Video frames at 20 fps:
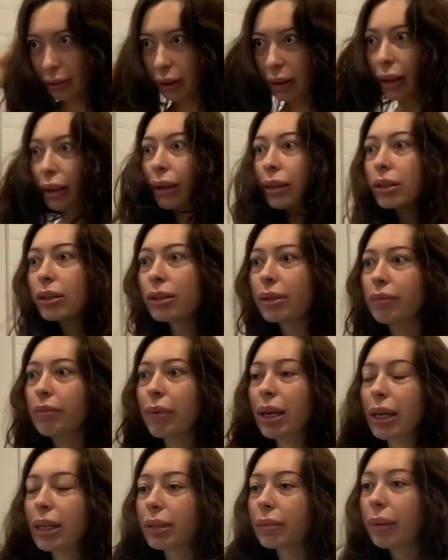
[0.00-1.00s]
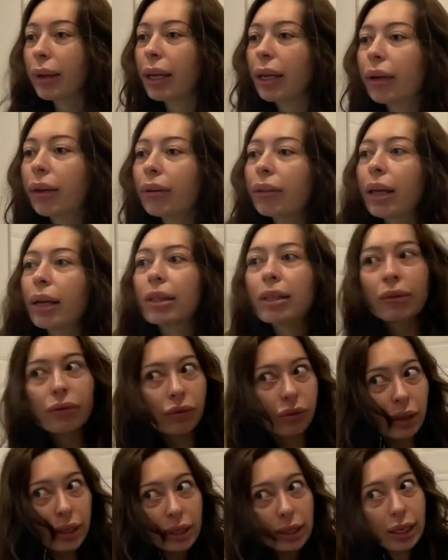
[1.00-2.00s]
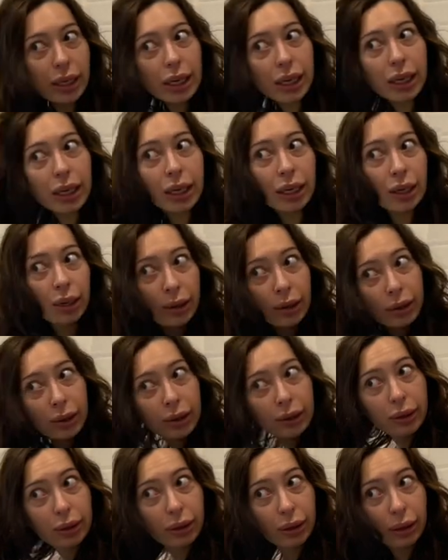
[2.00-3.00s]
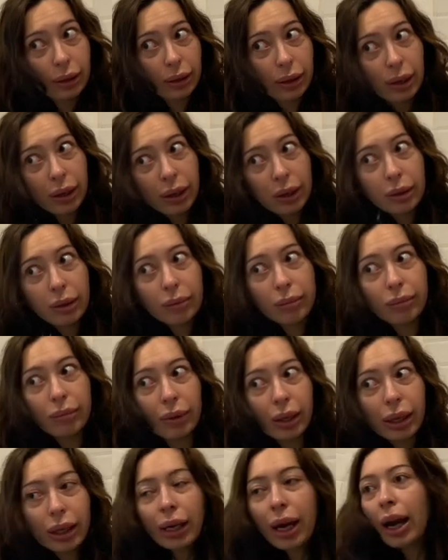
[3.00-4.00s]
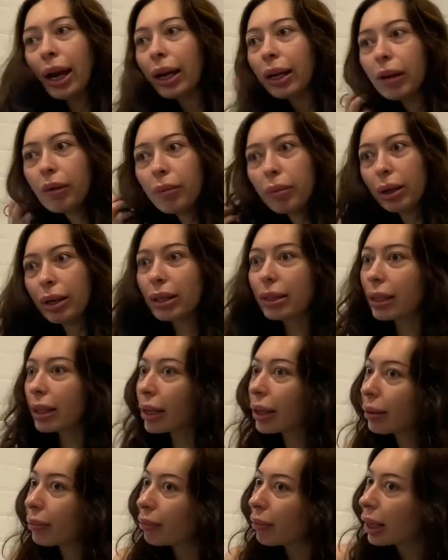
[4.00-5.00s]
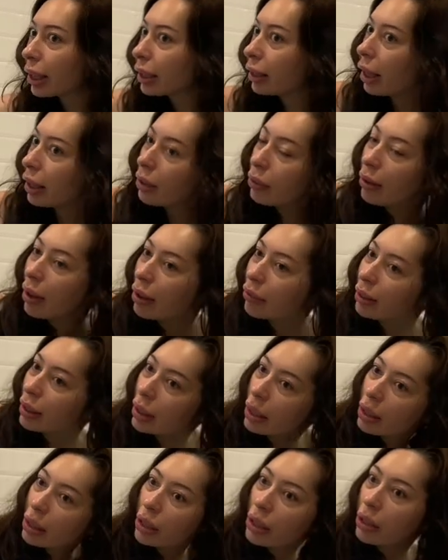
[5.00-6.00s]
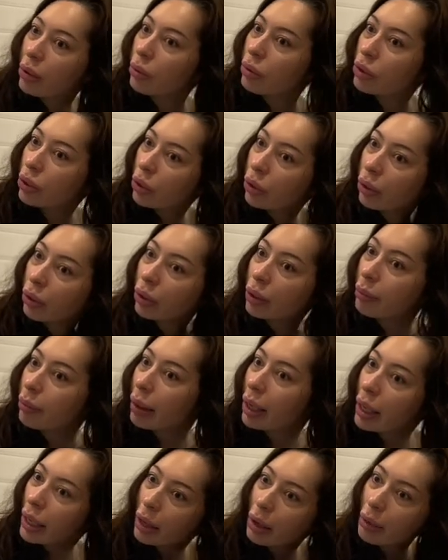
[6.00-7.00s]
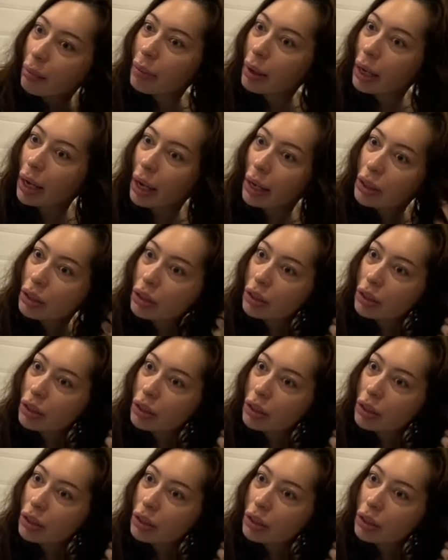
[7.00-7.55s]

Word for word: I feel like it just makes my hair less frizzy, um, it kind of brings like my, I don't have like a huge curl in my hair, but I